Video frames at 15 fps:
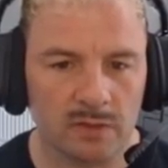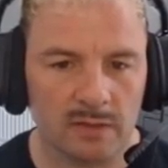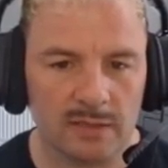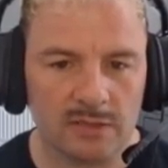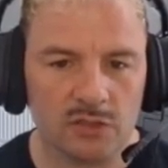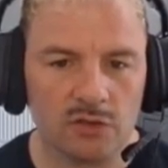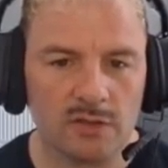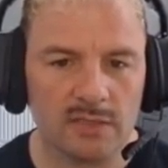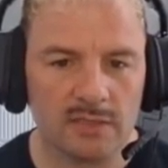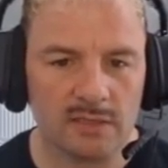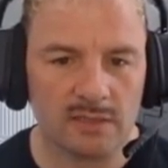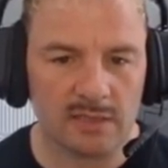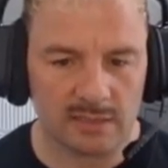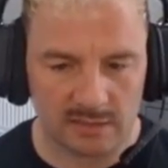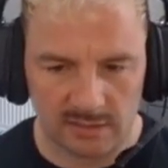Let's do this
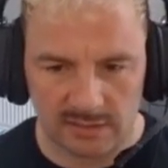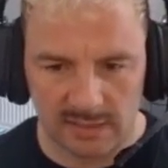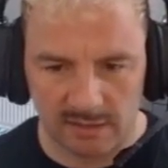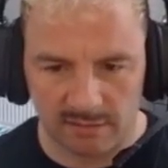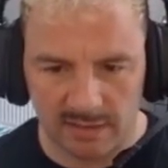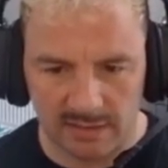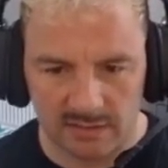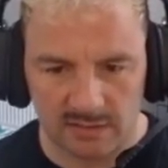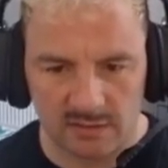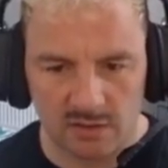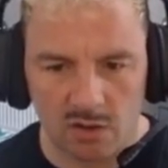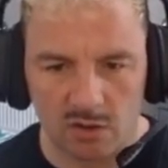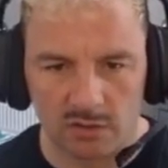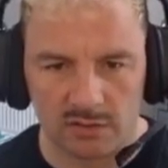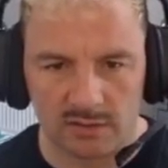and this and see if that's
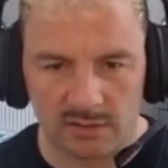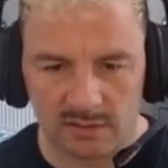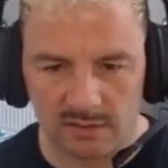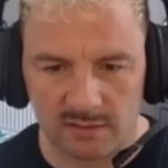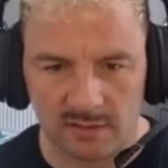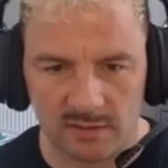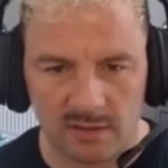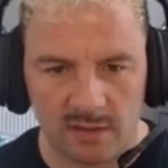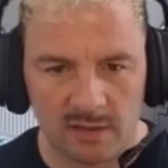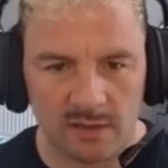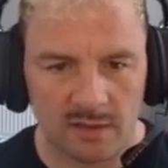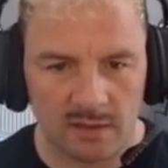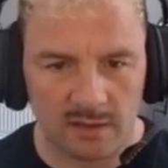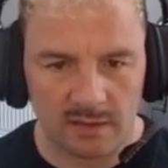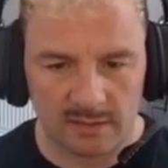not.
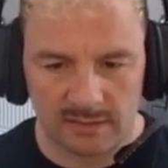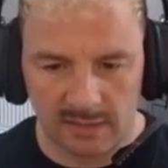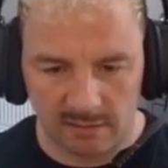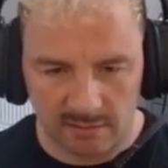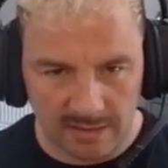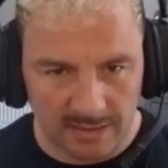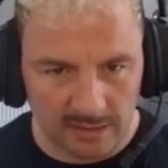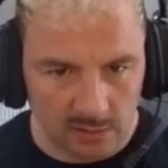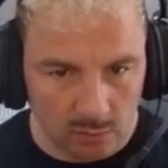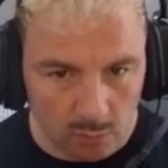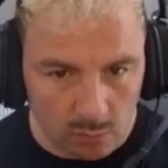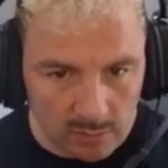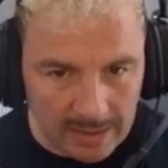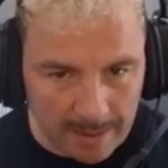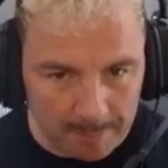See if that
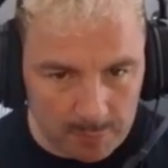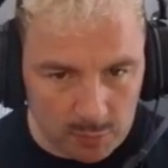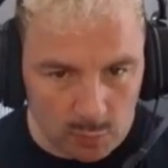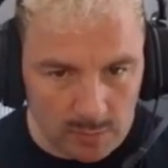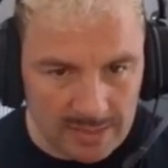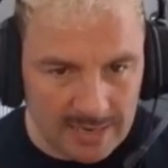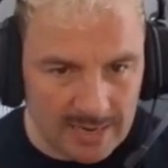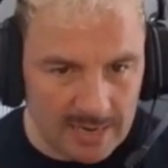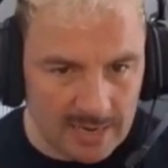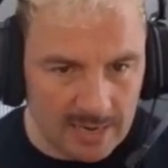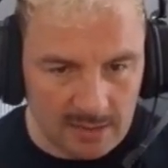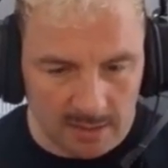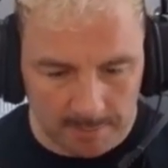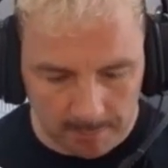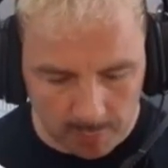little gap between
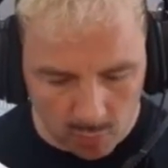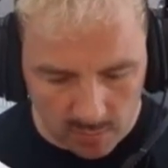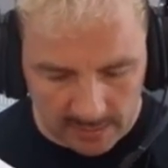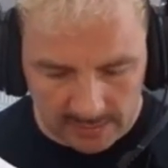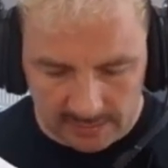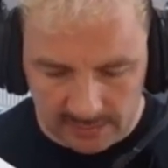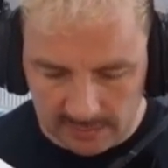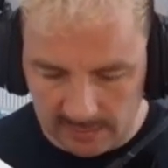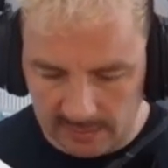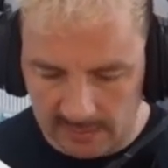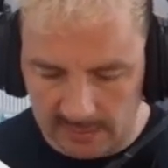here and the point